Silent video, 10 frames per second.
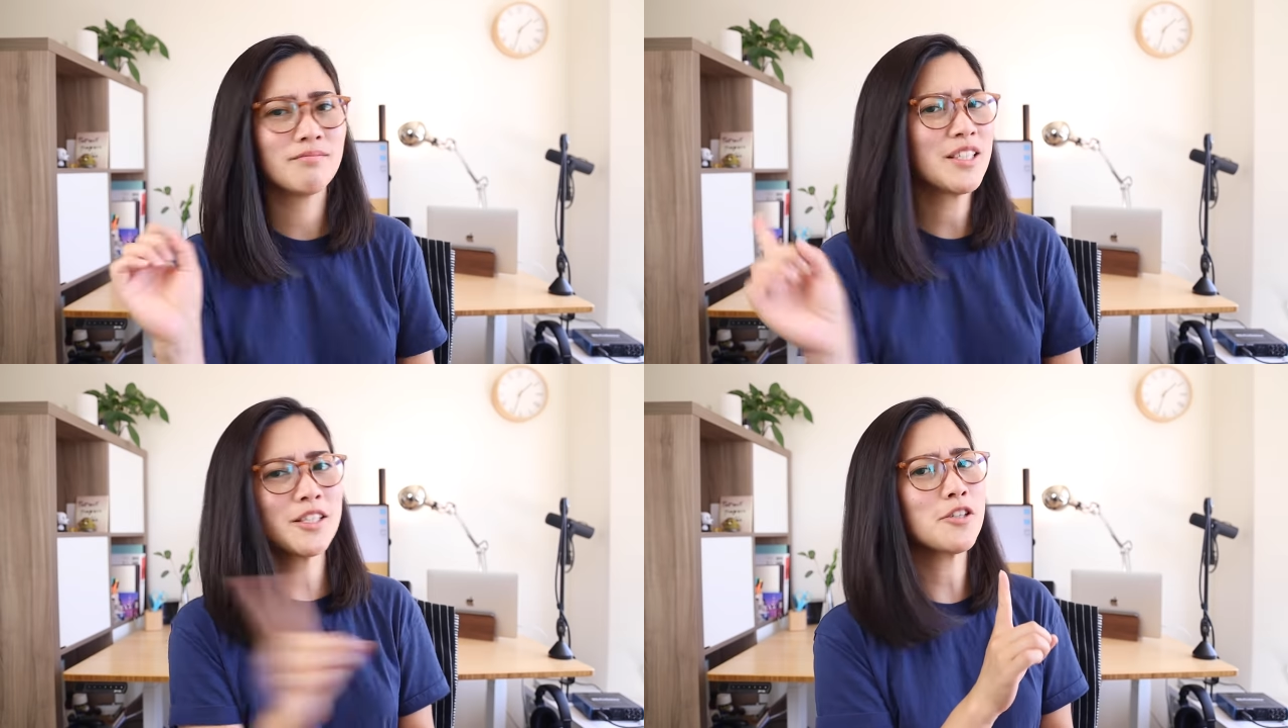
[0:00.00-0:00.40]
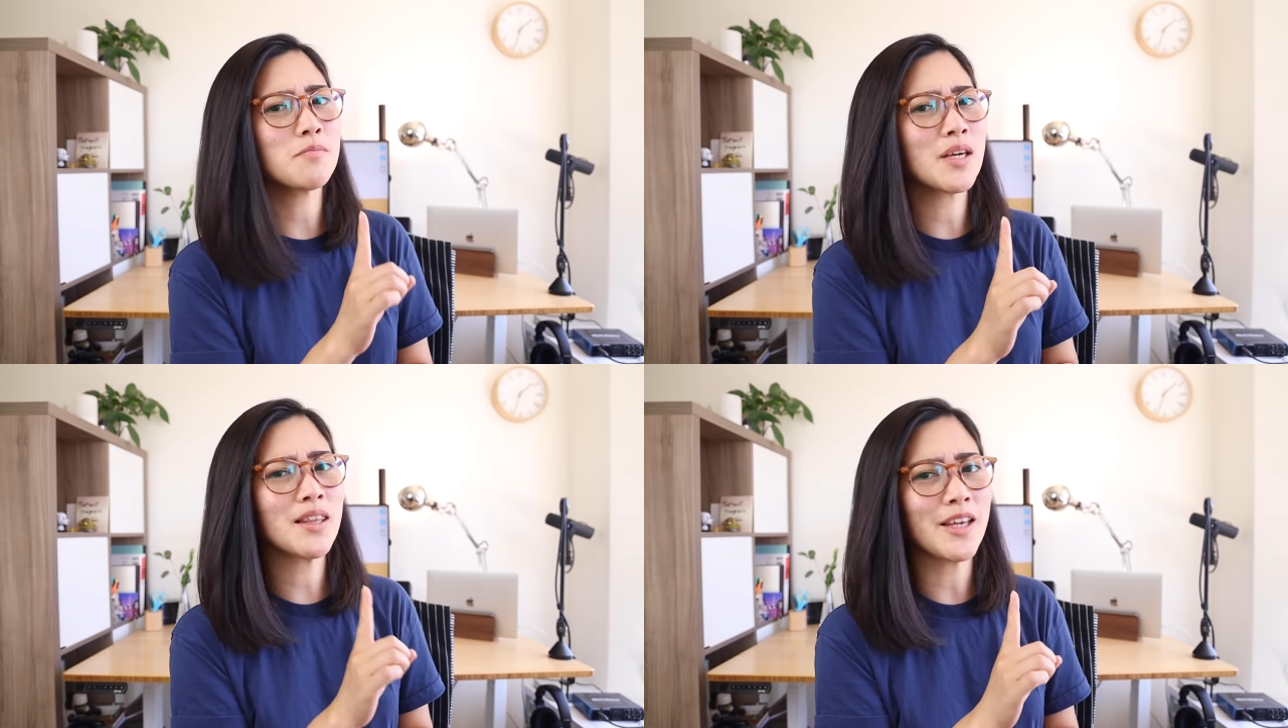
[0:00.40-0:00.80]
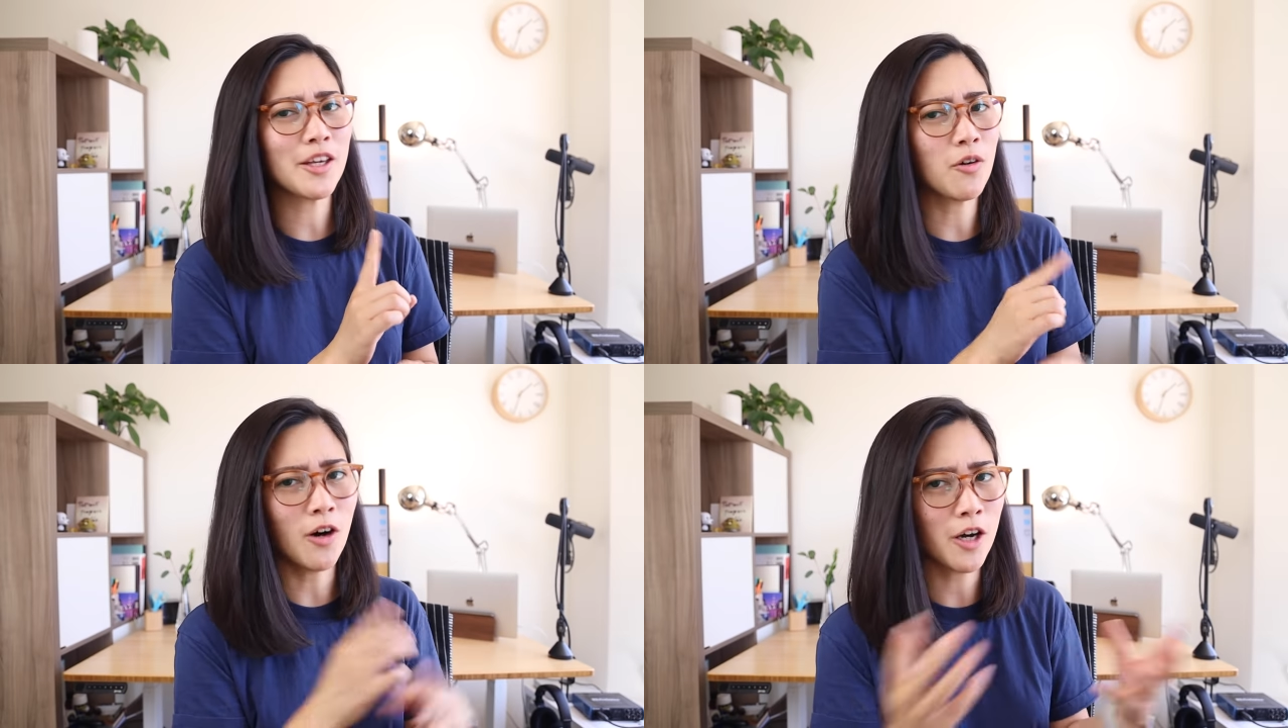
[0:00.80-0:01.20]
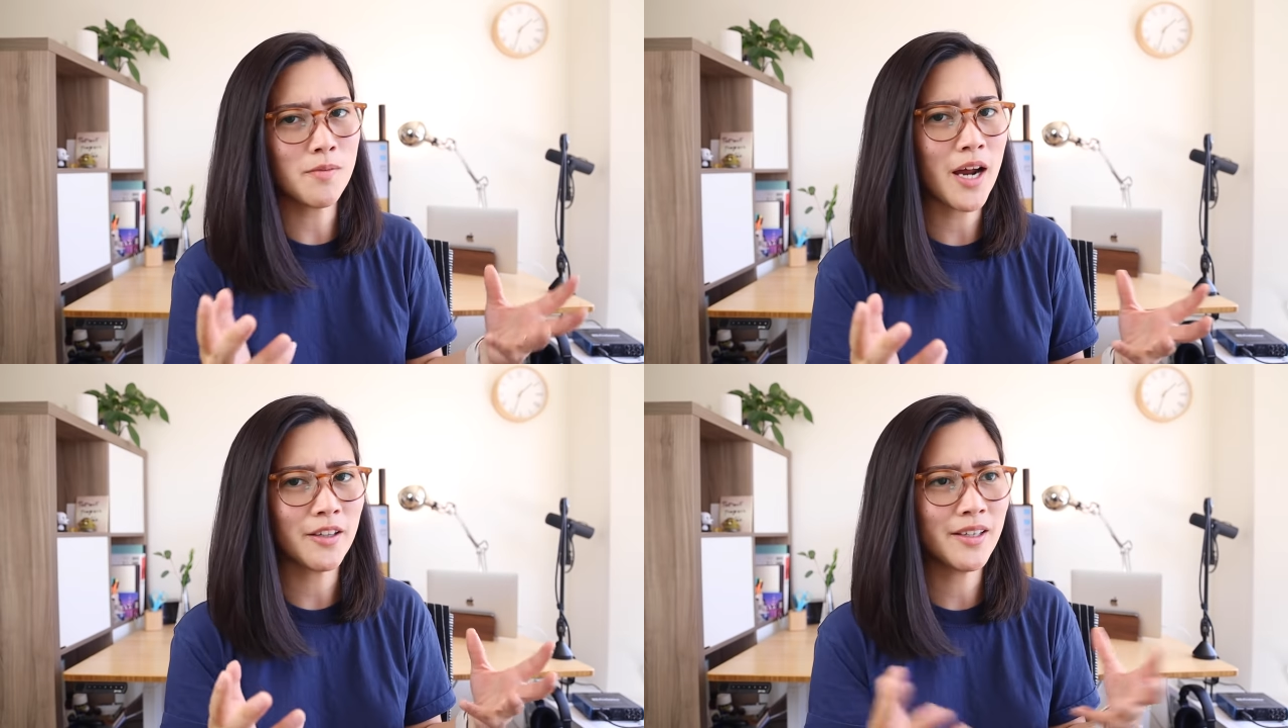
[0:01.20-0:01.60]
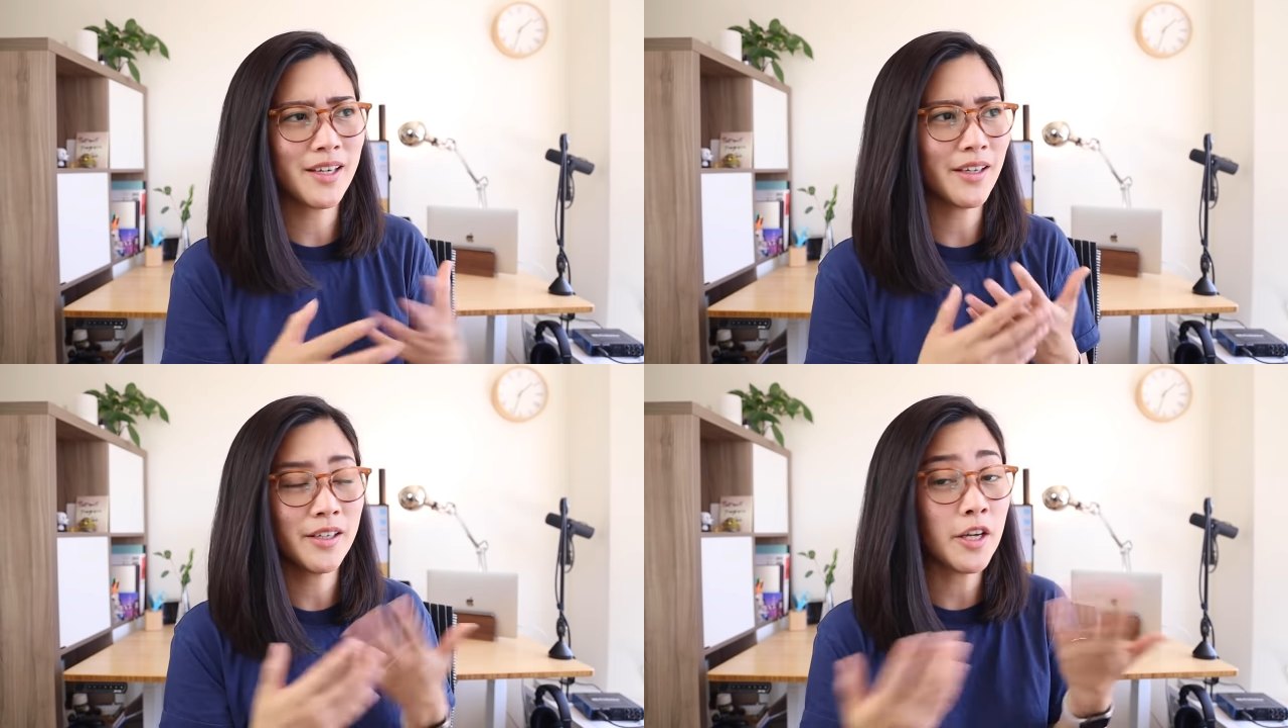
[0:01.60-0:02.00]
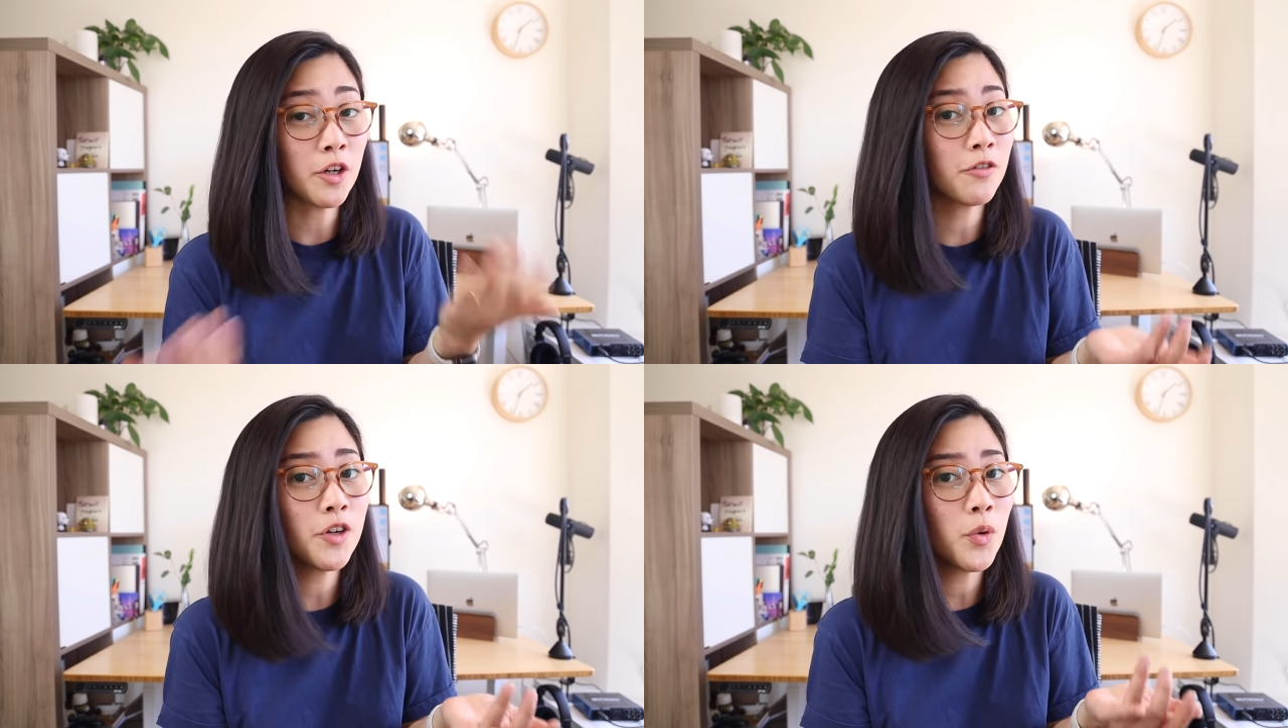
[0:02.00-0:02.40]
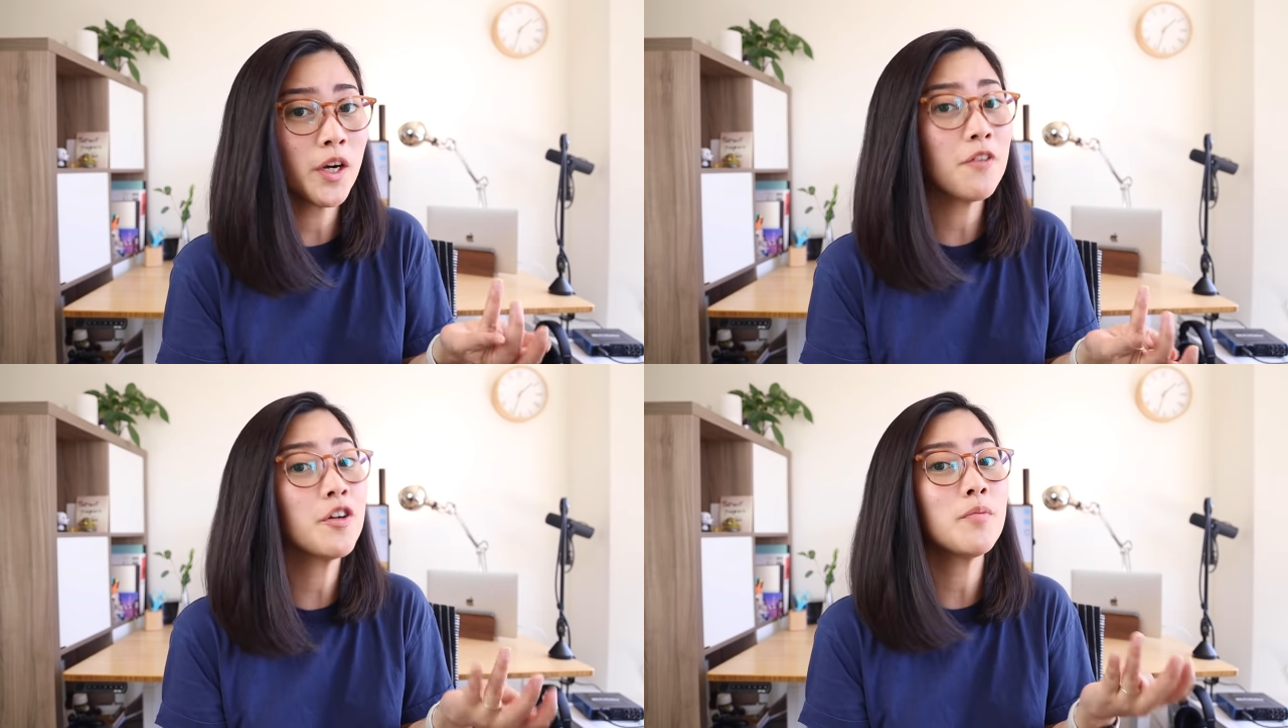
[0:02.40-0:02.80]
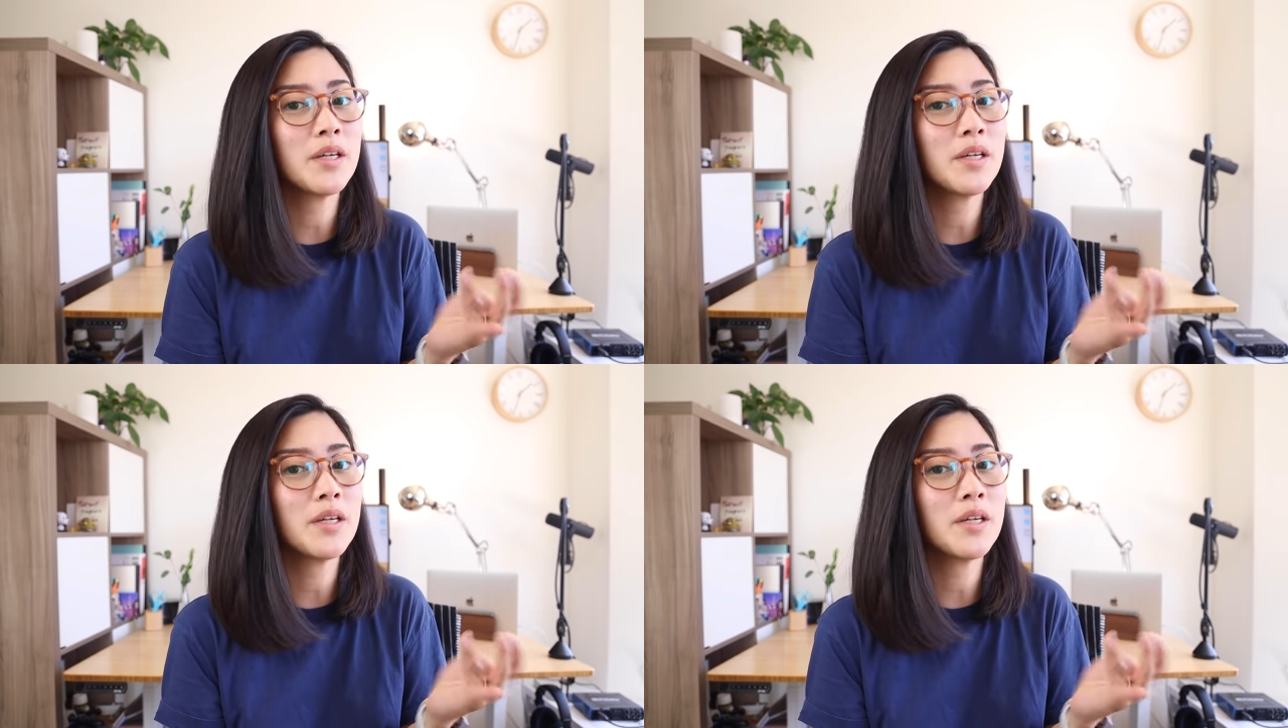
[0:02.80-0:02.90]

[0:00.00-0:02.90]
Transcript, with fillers: This doesn't mean that you'll automatically get an interview or whatever,